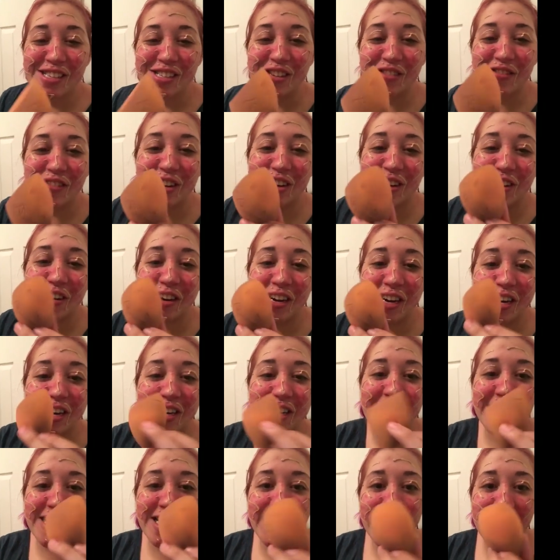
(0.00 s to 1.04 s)
so I'm gonna go
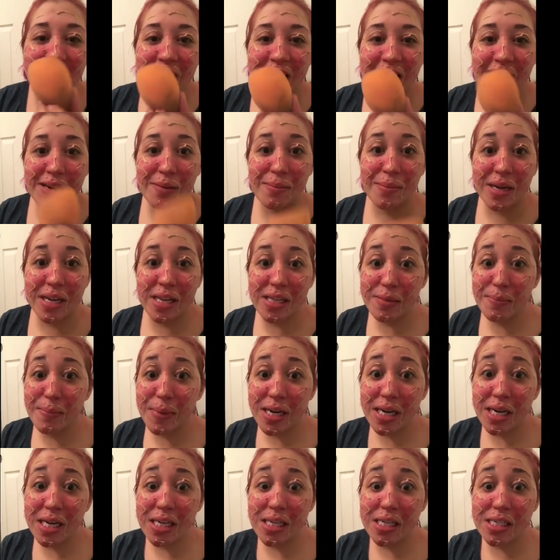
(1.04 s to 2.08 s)
ahead and get my
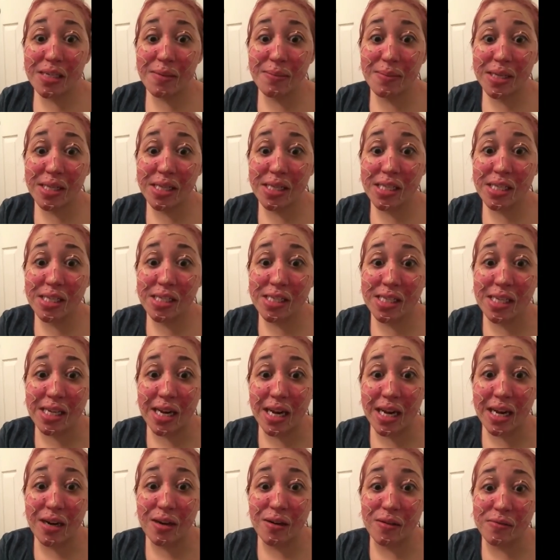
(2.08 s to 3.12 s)
sponge and blend this shit
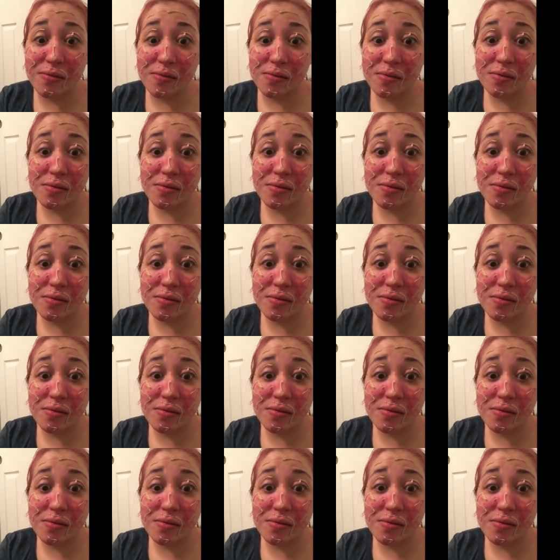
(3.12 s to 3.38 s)
out.